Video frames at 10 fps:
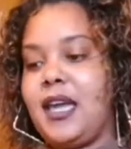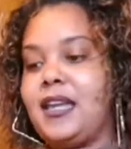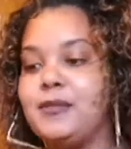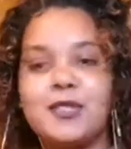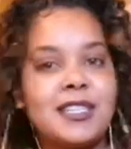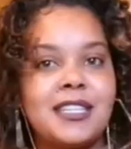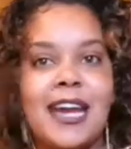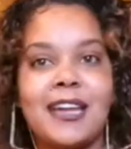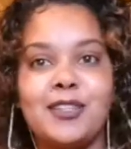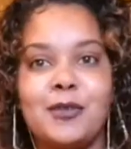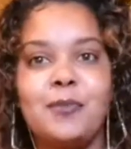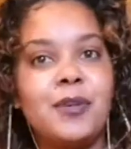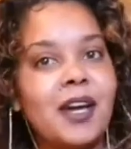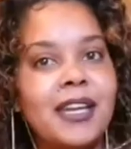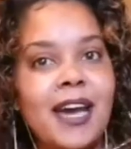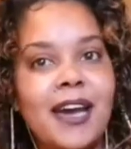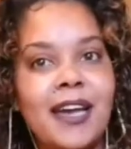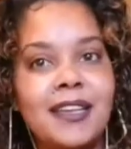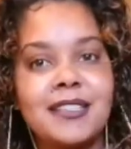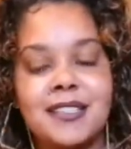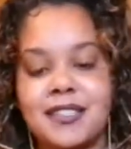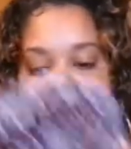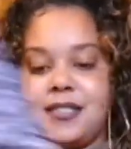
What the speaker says: And I'm also trying new products.